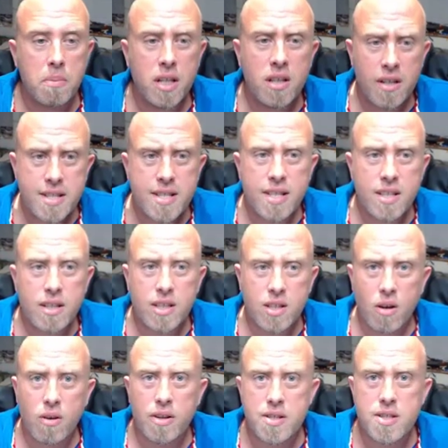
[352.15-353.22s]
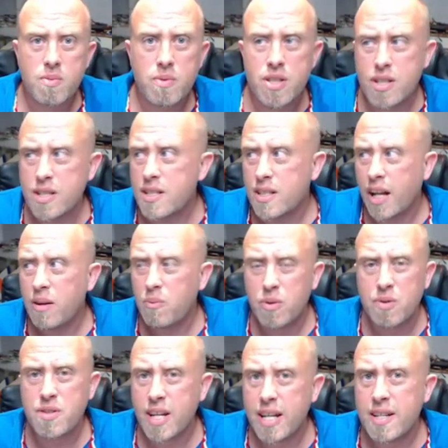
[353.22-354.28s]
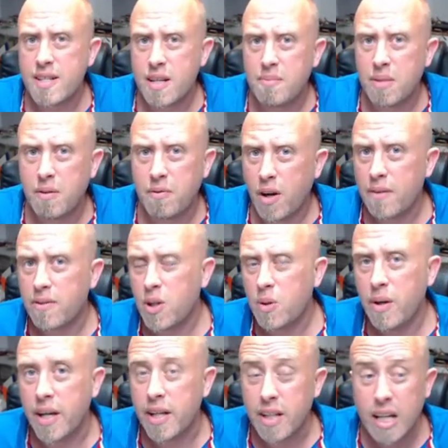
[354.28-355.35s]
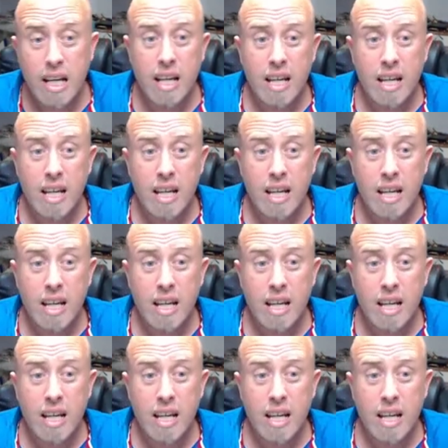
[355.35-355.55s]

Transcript: But $99, which is like, we'll say 75 quid,